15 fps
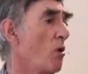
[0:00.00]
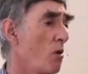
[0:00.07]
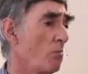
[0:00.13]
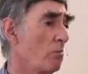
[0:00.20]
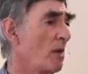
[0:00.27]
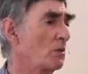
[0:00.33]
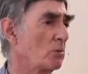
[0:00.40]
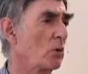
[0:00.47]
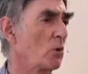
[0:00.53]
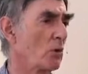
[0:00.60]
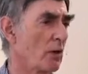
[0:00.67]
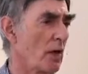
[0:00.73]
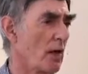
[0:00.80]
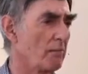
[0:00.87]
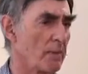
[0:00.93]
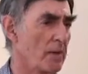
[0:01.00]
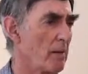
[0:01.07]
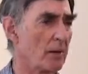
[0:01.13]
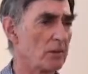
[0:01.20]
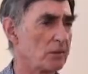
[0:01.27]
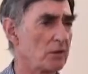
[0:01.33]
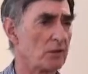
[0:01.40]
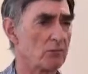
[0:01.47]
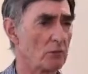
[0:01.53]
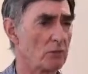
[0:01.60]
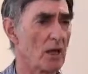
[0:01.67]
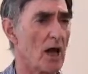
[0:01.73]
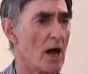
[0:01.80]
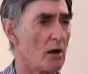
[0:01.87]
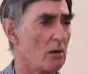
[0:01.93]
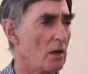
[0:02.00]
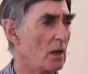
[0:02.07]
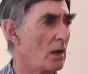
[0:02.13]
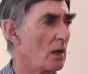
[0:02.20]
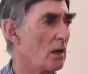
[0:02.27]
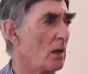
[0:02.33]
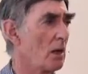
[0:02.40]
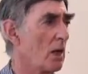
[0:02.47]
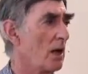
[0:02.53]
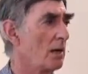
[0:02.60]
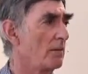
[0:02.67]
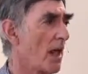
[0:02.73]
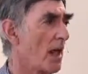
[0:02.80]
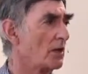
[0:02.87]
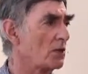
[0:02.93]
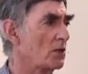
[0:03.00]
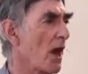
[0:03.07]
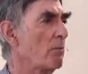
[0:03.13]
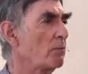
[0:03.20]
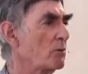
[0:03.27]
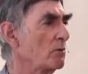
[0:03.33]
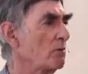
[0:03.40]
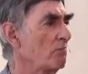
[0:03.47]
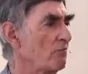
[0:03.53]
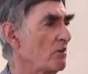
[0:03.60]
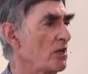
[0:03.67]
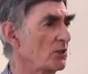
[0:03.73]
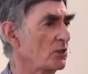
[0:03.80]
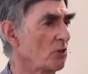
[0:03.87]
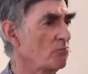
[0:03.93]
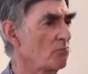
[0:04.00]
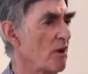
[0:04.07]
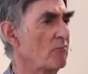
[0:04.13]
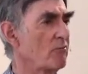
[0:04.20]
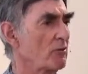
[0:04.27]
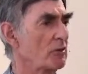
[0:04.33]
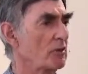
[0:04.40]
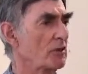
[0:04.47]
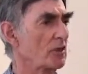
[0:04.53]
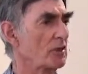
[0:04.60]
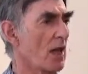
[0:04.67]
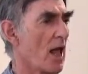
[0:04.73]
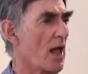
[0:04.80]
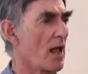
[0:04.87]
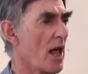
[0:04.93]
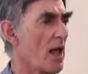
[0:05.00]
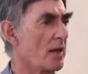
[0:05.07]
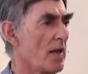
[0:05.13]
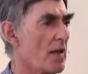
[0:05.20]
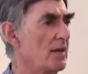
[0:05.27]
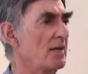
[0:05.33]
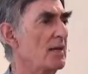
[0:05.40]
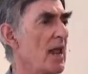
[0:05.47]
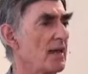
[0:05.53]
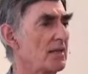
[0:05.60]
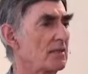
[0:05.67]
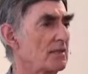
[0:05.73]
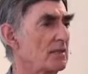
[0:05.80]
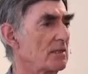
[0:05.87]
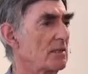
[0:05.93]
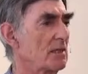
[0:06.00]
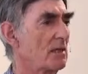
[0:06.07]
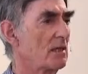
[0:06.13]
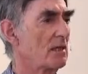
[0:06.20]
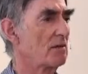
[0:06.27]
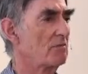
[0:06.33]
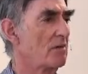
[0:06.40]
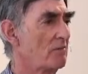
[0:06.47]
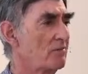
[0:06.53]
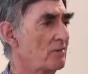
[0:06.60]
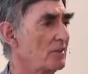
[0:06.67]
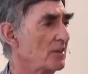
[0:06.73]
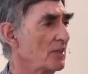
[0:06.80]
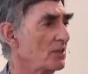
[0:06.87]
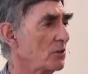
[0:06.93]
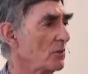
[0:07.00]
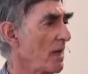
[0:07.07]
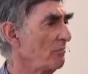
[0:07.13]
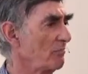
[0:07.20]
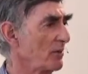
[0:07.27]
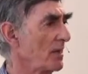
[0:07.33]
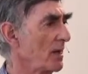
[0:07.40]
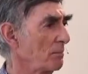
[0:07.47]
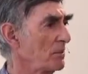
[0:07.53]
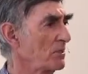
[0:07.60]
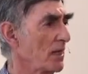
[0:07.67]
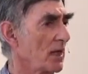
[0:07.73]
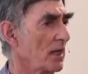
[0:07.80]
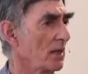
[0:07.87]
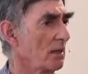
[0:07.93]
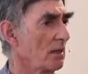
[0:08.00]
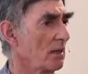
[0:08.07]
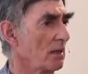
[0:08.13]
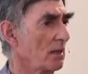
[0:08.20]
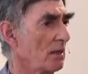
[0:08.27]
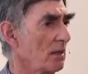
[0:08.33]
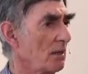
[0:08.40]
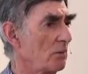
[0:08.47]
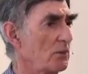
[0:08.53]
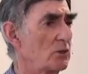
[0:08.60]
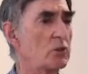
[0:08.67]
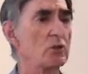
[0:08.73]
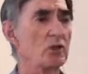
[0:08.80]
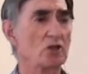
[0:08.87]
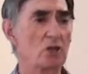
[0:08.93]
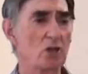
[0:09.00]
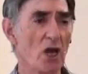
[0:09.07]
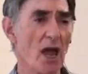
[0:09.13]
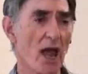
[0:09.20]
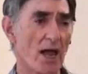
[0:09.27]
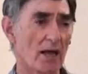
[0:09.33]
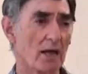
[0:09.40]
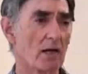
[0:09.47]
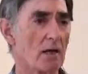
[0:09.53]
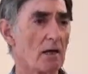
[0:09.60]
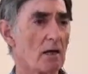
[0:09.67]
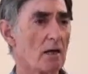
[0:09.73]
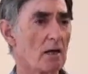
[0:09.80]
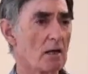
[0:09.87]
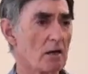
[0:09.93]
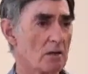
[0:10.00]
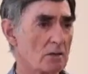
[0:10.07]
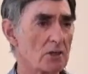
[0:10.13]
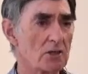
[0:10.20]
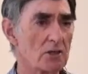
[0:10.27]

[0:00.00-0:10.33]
much more than I'd be able to give you now, and chapter and verse and reference and indexed references to everything I'm saying, which you can check. You can